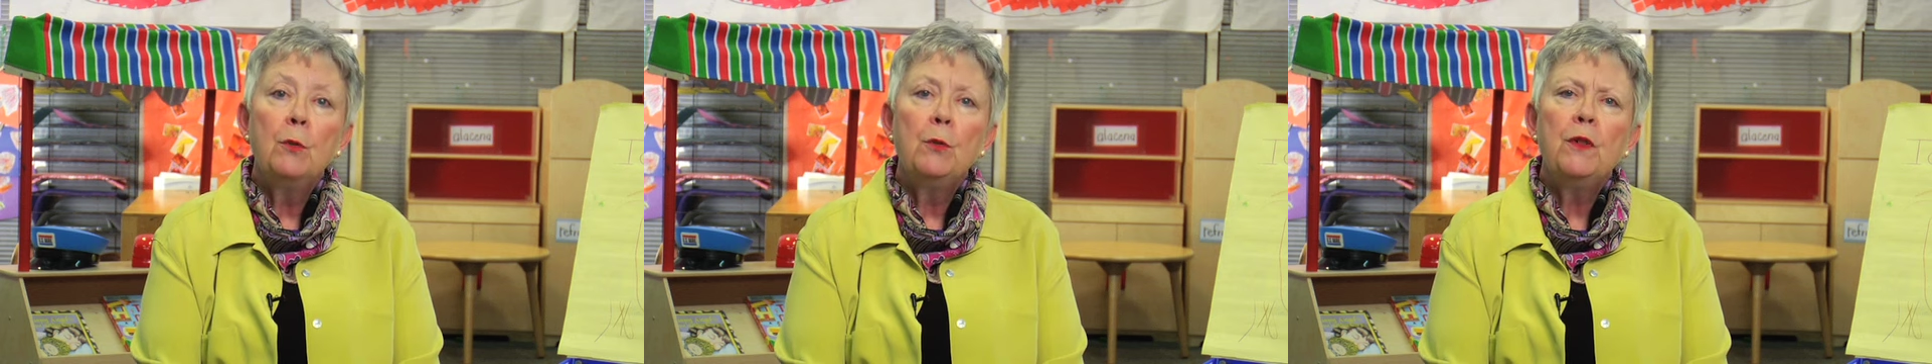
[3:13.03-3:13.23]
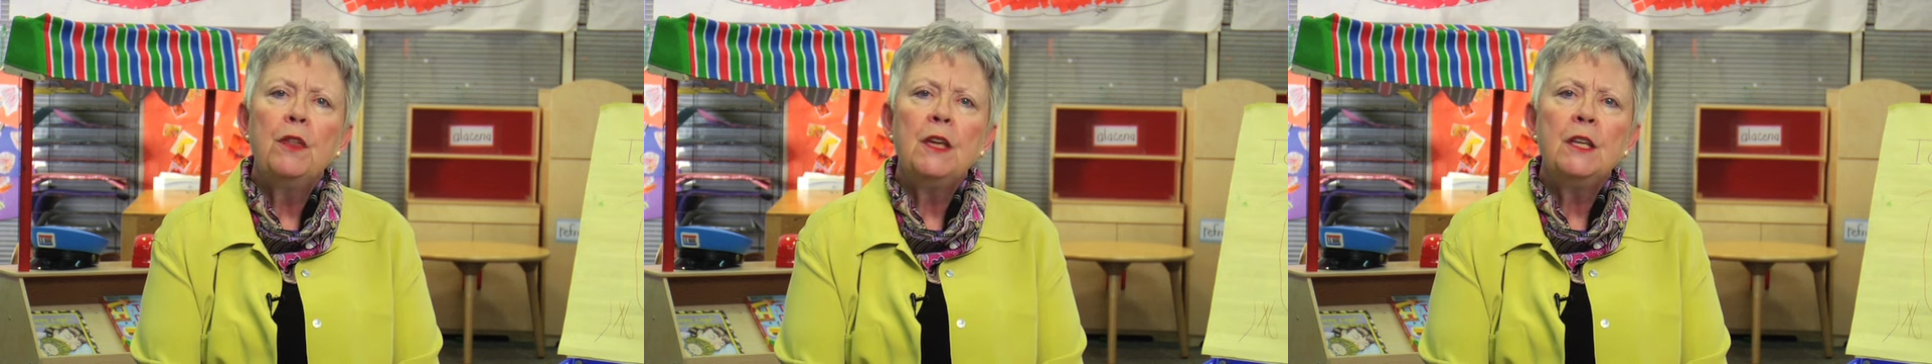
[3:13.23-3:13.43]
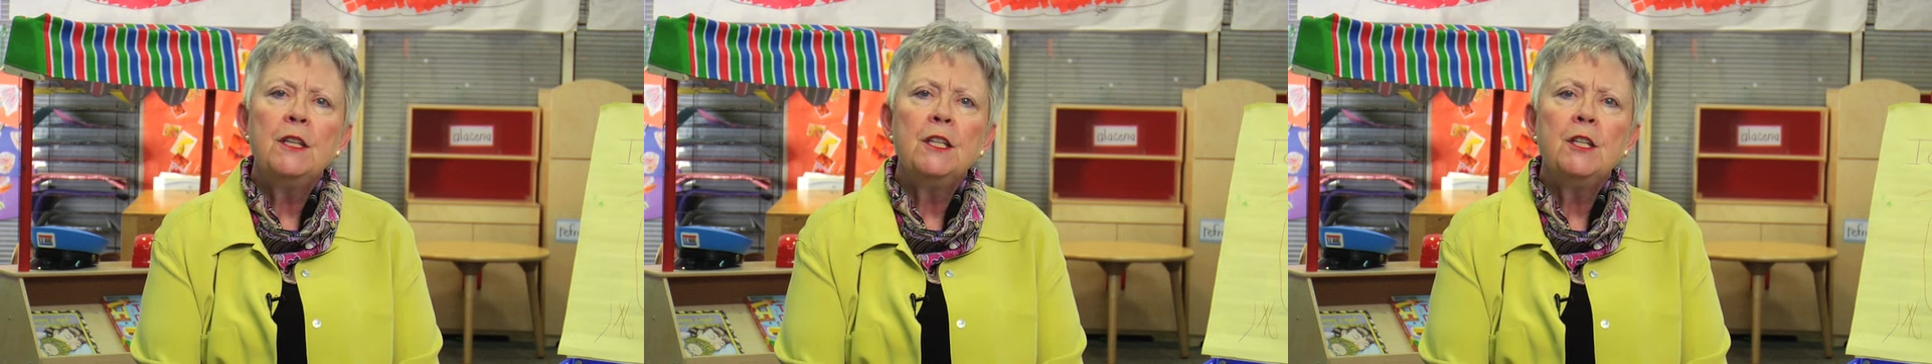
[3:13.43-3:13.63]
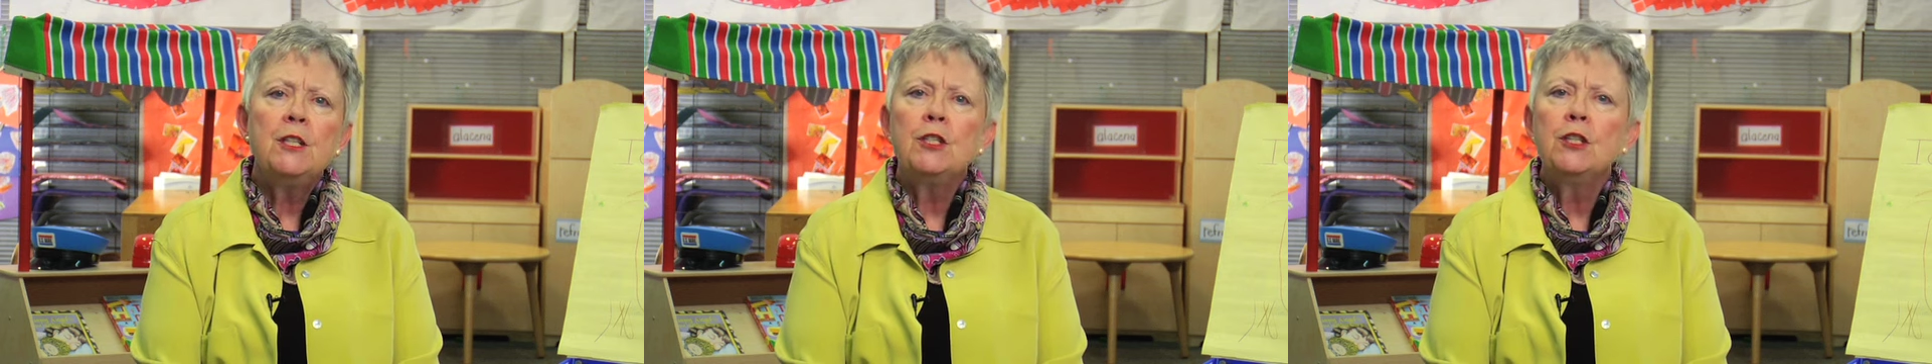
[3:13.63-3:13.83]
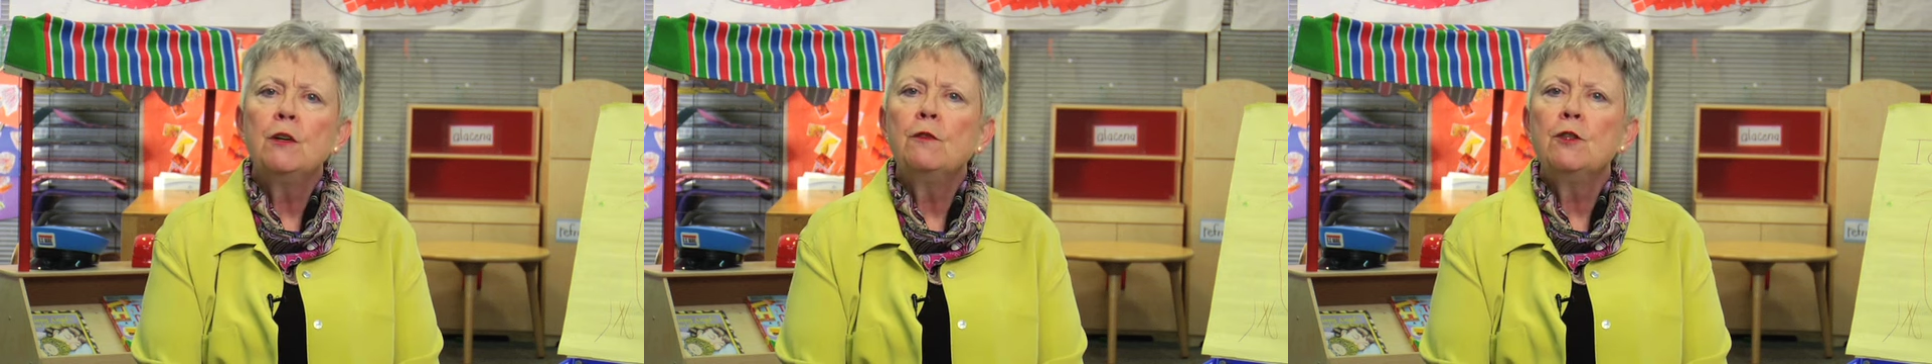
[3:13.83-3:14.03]
with the
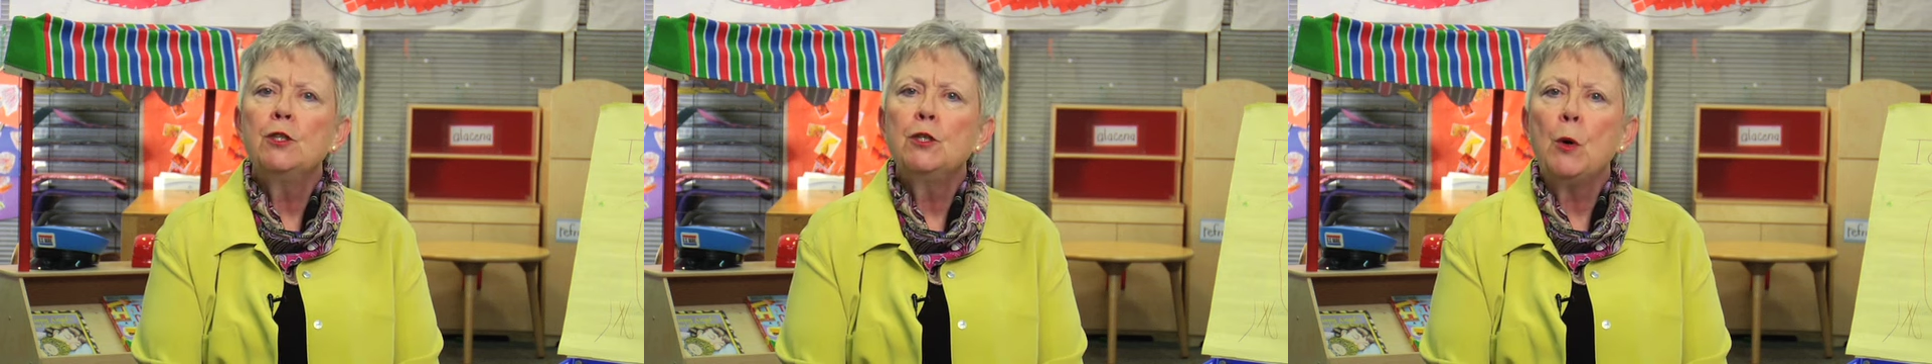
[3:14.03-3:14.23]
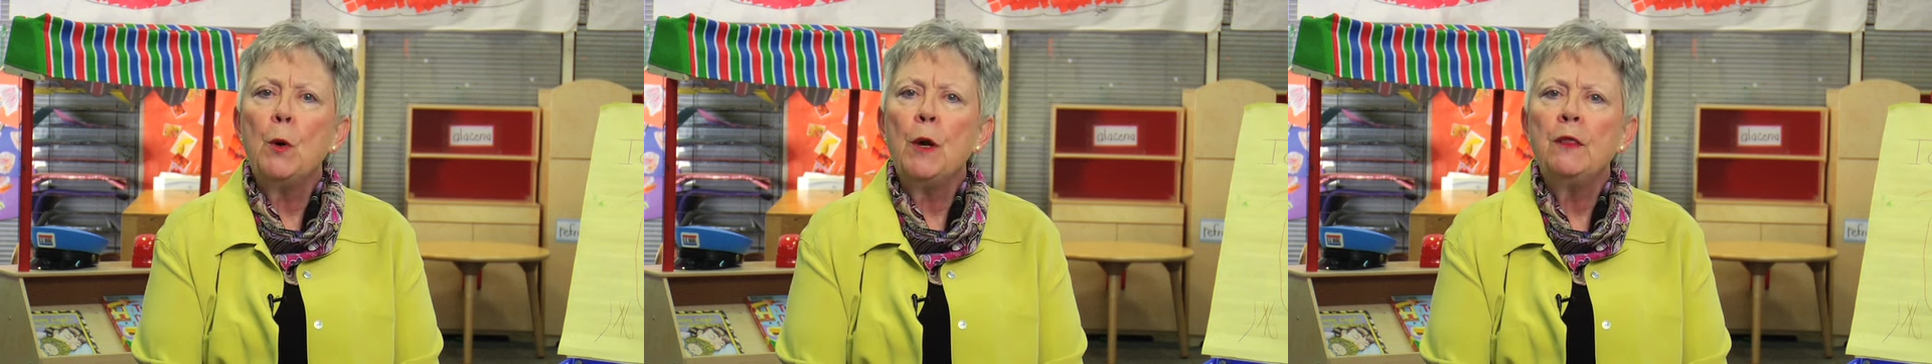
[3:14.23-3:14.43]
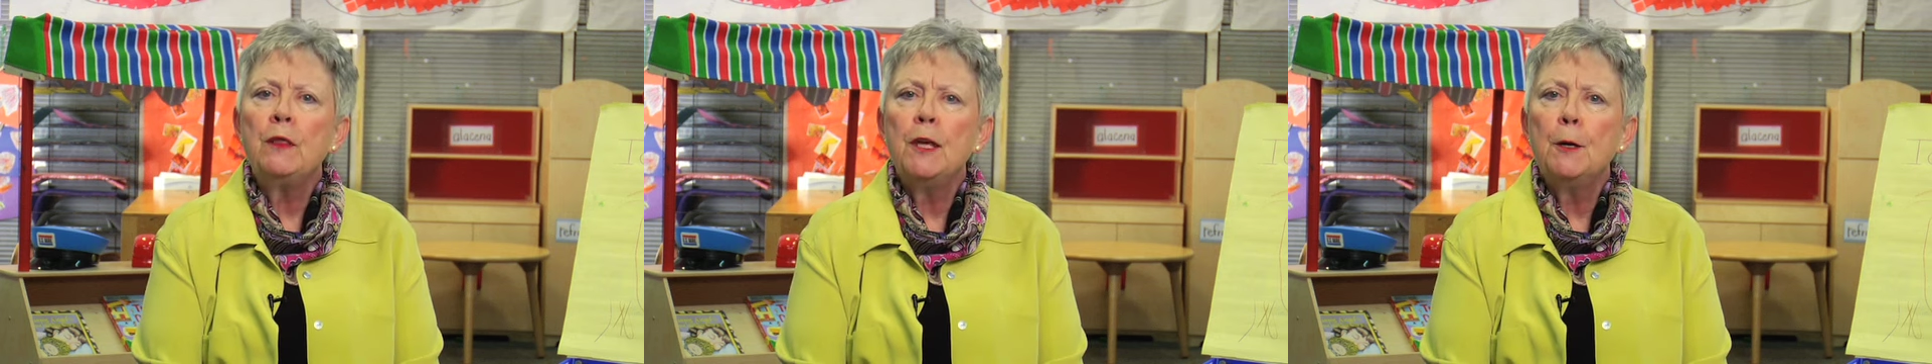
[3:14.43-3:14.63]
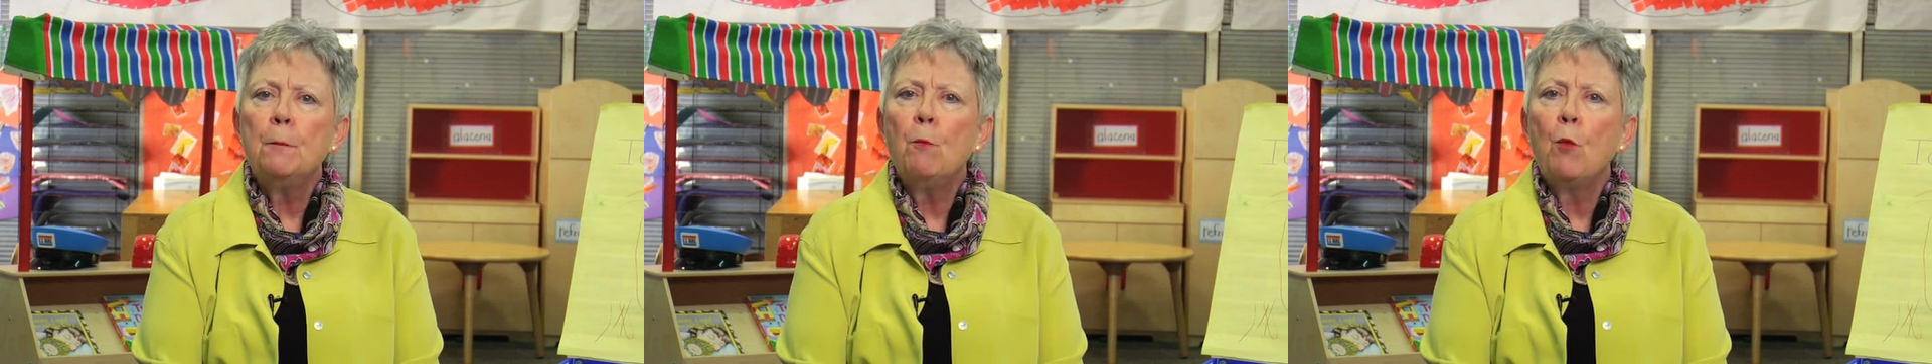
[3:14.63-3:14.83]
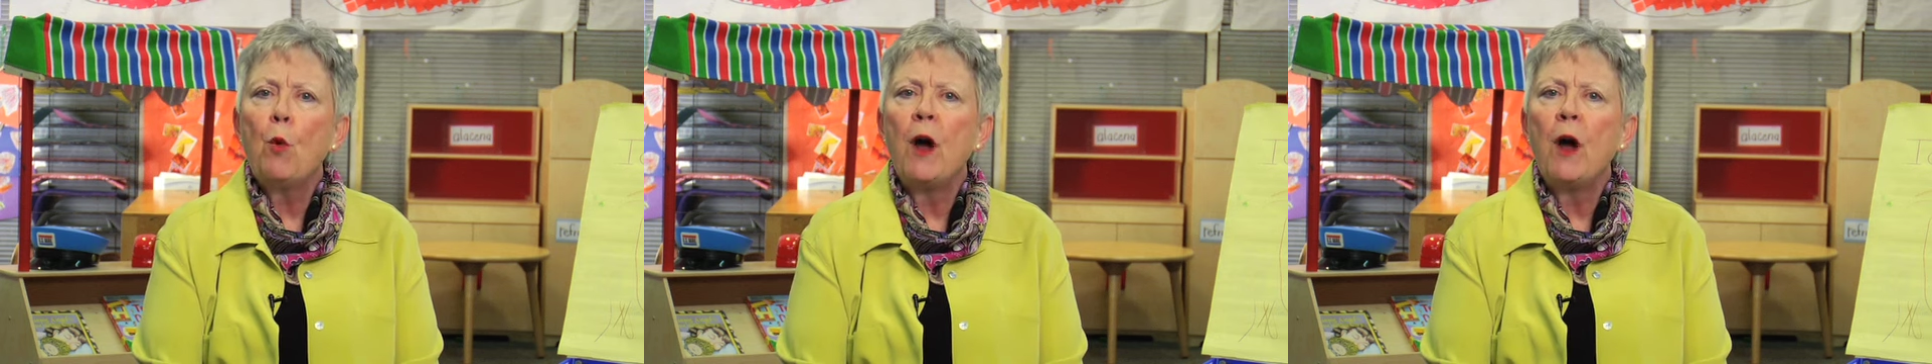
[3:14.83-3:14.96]
intention of showing them